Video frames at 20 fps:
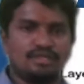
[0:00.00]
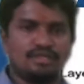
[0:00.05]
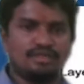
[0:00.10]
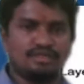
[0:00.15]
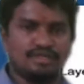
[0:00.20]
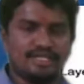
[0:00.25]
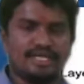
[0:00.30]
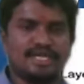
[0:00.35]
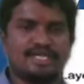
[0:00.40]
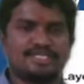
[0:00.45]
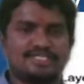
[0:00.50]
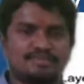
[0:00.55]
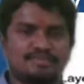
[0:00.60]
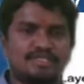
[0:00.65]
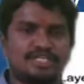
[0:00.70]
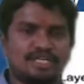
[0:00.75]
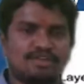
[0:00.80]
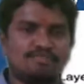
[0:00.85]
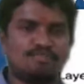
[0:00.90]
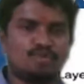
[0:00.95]
there are some
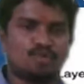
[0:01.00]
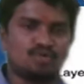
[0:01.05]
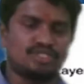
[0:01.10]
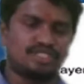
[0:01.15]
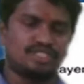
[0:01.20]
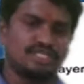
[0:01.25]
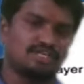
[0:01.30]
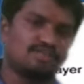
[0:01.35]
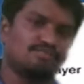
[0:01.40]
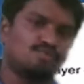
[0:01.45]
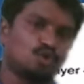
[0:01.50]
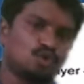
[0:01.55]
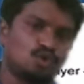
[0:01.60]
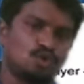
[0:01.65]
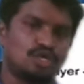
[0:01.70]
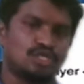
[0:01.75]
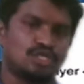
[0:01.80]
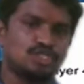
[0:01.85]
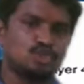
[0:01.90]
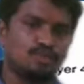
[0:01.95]
set of
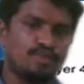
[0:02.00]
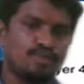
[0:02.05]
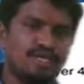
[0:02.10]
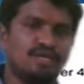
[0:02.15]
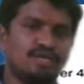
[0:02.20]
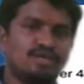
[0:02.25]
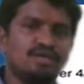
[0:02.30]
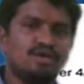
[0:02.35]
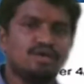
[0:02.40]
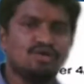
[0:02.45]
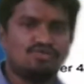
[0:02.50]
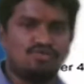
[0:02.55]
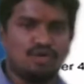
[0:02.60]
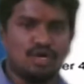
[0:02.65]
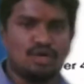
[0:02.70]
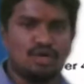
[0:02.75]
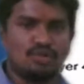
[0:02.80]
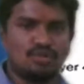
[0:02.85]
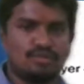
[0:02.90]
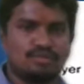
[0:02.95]
protocols to be
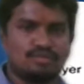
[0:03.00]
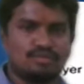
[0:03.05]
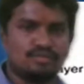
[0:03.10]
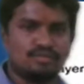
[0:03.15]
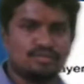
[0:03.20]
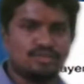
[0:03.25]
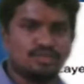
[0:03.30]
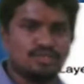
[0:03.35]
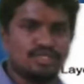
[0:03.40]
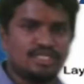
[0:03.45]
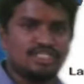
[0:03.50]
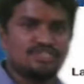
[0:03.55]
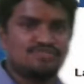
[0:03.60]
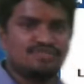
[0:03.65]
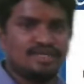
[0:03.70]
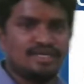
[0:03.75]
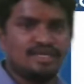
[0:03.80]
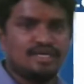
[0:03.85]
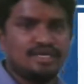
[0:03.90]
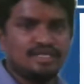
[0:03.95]
followed. So this
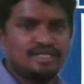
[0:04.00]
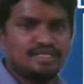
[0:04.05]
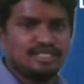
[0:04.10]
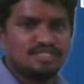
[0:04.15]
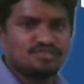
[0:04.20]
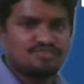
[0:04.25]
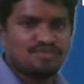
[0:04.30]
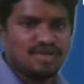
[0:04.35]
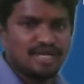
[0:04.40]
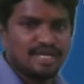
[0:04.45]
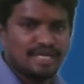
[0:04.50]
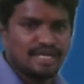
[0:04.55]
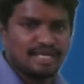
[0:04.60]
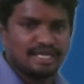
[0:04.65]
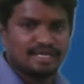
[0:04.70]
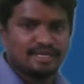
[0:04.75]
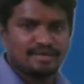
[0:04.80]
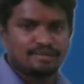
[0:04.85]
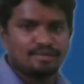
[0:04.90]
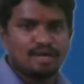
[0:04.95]
way, this
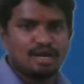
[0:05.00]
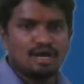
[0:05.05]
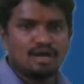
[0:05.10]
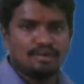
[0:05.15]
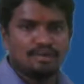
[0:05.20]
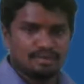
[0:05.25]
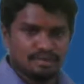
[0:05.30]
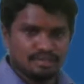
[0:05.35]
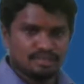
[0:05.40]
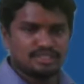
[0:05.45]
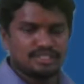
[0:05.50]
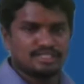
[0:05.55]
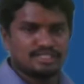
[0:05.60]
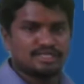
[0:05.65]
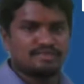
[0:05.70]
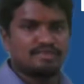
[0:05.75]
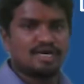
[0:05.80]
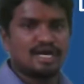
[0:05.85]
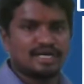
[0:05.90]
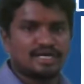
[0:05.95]
5-layer
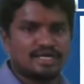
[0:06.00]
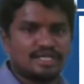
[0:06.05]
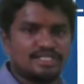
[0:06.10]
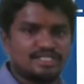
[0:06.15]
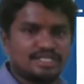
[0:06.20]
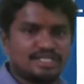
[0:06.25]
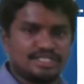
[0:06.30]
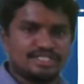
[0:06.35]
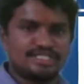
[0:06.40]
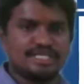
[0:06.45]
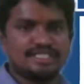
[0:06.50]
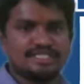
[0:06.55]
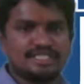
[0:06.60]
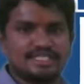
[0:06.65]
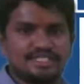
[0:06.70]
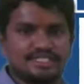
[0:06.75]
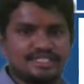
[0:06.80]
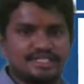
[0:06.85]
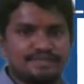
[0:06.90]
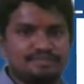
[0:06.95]
system architecture is
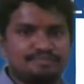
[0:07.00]
existing.